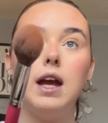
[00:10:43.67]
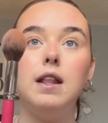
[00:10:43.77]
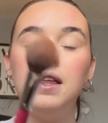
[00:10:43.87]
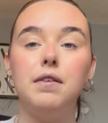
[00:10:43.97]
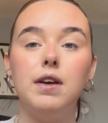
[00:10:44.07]
in
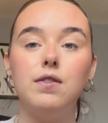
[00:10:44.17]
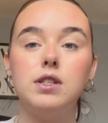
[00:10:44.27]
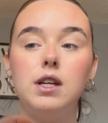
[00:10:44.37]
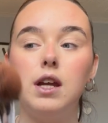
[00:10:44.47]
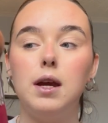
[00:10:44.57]
the Aviva
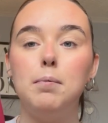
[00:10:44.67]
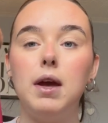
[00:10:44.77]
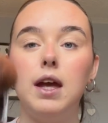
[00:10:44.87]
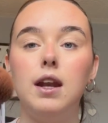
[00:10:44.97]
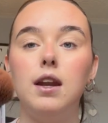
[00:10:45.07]
Stadium
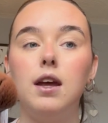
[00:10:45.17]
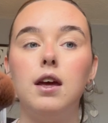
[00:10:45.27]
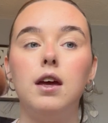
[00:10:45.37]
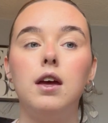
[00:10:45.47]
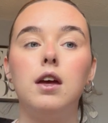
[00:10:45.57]
in
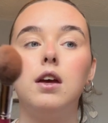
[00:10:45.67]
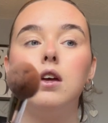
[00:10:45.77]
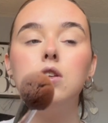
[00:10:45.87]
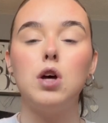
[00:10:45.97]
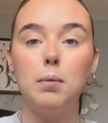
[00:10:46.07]

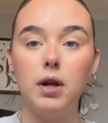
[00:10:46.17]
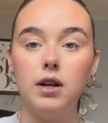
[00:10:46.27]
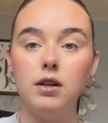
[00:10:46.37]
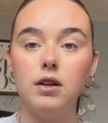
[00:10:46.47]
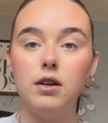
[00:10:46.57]
Dublin